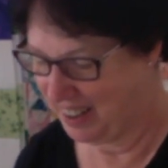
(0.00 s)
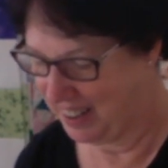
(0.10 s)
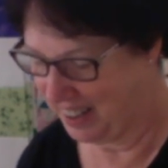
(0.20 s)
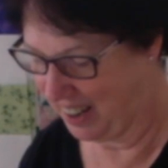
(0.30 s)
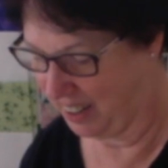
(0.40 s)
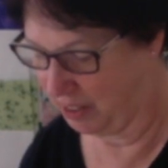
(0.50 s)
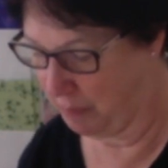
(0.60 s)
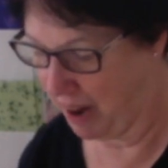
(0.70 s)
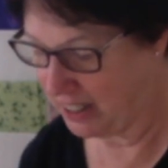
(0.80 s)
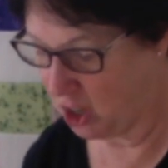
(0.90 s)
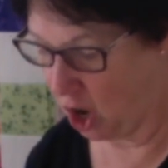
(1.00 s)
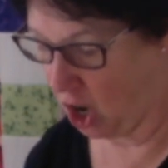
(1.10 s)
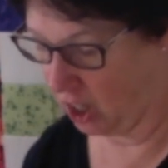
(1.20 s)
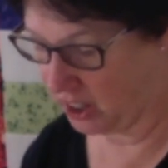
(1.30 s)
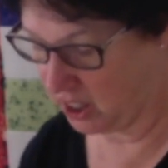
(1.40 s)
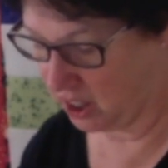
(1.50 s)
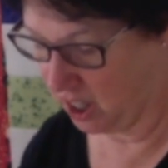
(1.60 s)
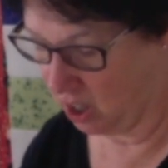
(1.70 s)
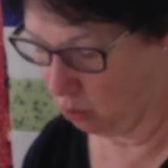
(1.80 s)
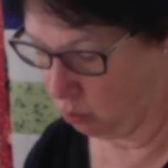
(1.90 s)
Yeah, my dogs
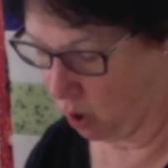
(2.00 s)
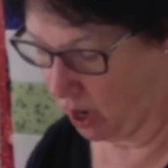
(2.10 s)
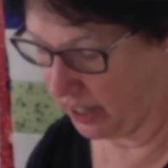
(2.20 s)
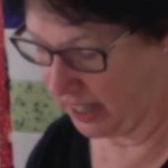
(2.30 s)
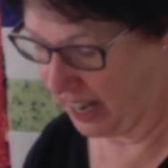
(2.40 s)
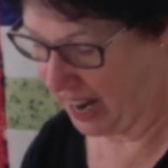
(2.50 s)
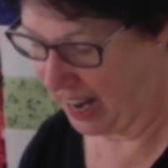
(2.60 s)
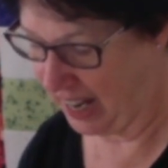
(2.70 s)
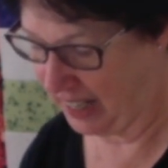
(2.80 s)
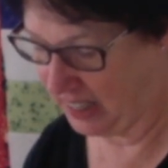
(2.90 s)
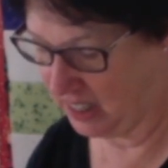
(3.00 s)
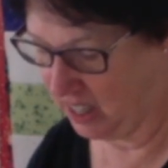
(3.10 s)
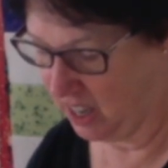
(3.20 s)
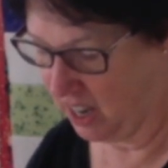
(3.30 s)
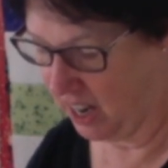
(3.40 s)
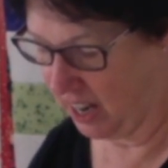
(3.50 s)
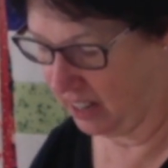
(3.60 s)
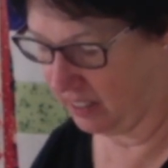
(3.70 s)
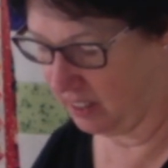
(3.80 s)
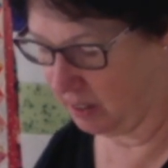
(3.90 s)
run and hide,
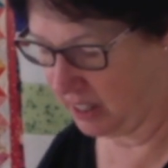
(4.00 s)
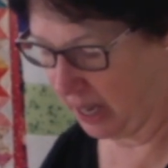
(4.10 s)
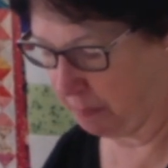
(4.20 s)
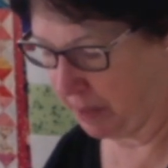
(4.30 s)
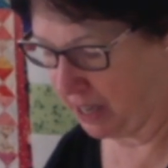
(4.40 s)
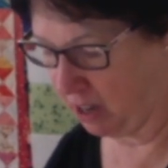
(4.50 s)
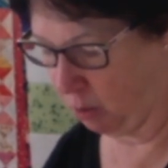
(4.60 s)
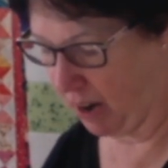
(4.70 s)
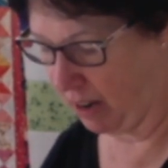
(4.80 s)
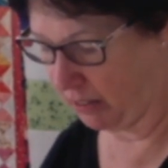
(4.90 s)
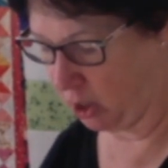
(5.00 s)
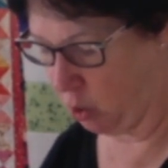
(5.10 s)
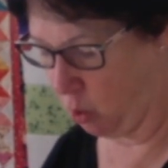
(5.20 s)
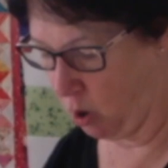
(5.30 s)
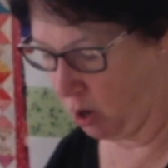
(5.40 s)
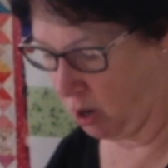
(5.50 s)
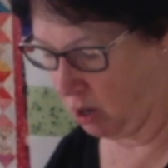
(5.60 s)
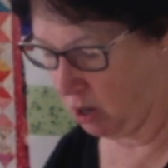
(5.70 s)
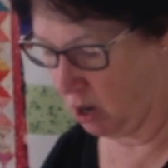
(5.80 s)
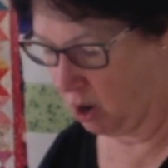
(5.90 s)
and they peek around the corner
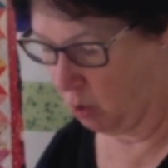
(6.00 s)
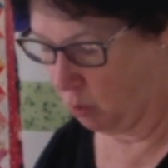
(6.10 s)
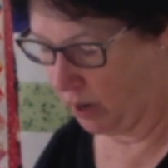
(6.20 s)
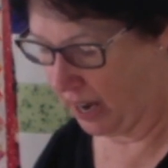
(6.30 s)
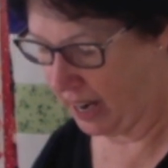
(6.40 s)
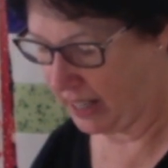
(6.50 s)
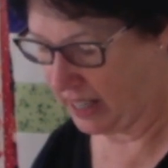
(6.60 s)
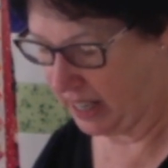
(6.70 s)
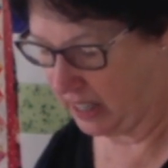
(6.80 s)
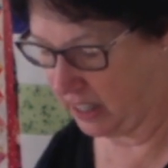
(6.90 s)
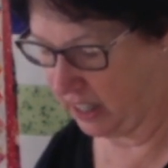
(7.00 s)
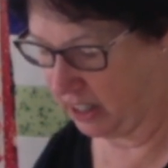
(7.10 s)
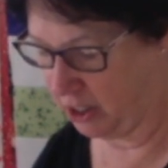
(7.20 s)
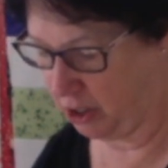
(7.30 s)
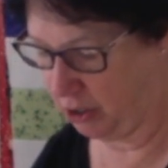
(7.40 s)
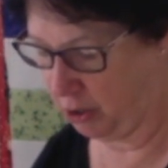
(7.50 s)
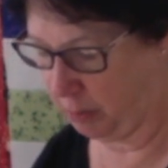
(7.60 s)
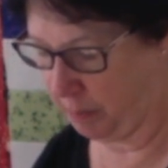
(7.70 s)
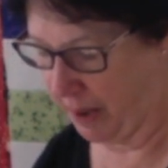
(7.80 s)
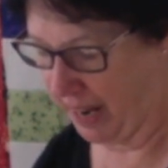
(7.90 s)
when I get into their
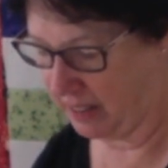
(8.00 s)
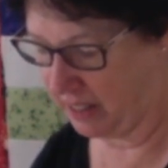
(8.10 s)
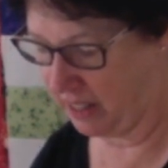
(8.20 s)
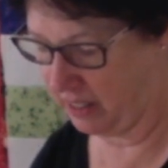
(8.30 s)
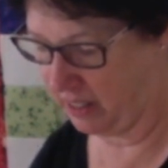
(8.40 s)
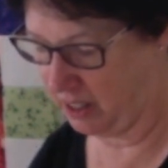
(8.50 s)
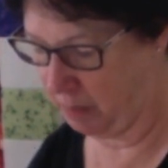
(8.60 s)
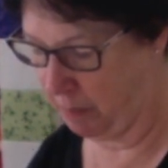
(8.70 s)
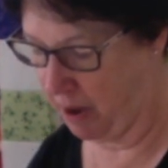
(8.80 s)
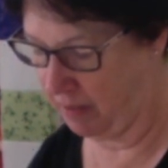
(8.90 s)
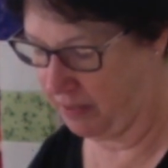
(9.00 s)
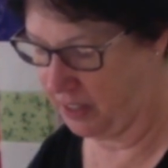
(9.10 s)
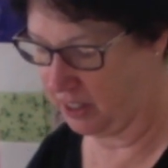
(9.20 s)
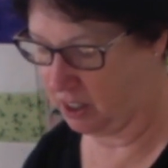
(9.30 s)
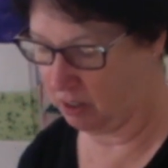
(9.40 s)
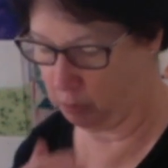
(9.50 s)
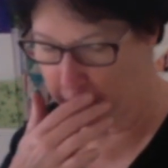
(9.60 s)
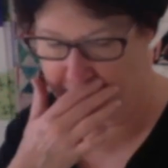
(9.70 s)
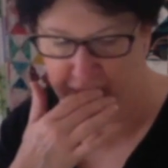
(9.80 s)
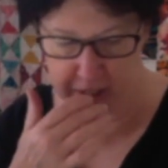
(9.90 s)
basket that's above this
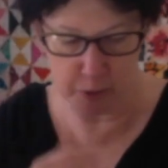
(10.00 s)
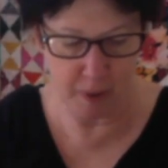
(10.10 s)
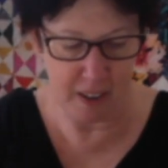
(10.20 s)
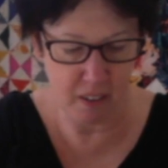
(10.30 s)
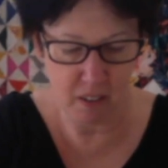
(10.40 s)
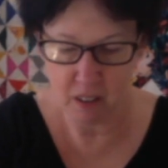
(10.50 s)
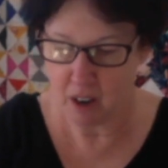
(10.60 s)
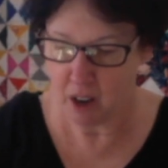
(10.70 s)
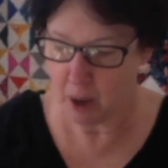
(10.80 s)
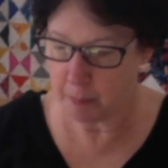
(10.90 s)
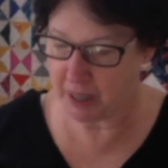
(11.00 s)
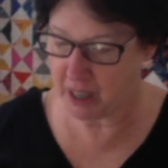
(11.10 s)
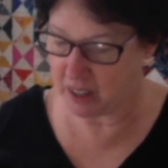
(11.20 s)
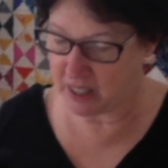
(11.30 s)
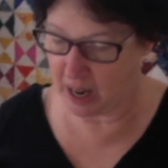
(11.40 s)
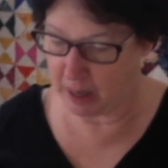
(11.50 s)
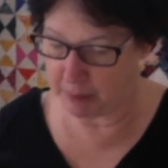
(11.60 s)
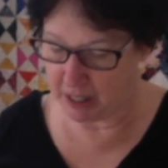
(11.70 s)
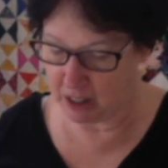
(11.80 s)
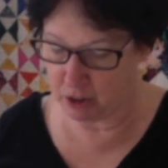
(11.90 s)
refrigerator, because I'm
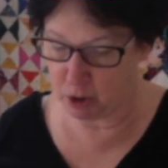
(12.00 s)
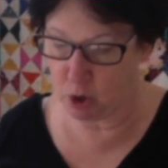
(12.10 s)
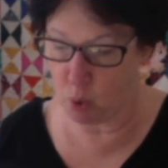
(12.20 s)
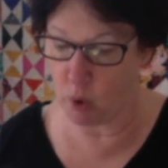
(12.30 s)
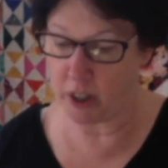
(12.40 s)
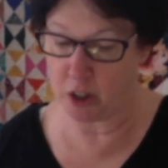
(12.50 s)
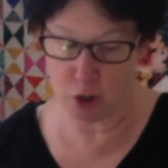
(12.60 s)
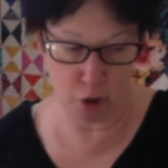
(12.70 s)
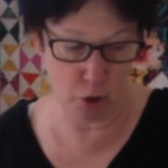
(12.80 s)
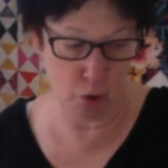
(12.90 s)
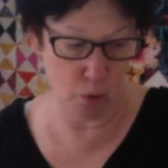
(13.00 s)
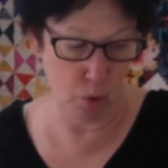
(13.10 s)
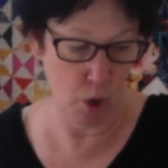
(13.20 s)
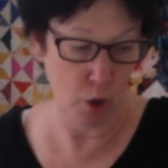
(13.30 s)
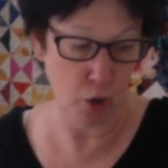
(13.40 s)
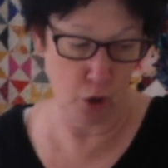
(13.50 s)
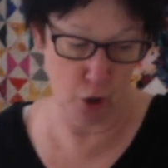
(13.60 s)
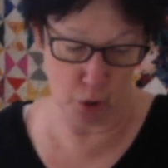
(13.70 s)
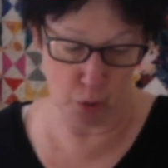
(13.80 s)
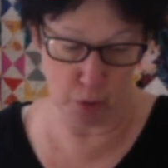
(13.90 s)
either going to
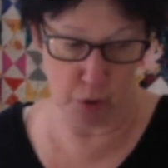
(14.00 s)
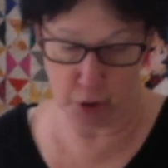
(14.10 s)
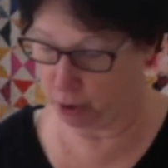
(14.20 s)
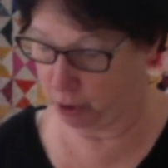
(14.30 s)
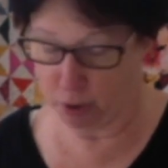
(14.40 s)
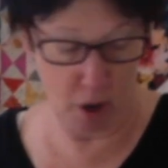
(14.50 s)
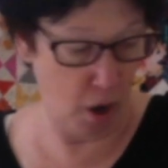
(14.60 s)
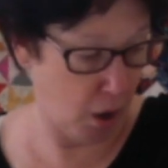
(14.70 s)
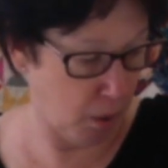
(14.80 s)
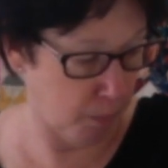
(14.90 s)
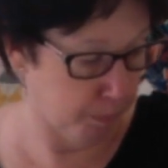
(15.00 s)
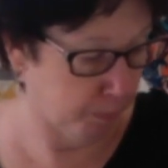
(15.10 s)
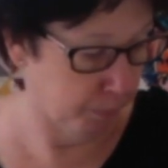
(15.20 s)
do I'm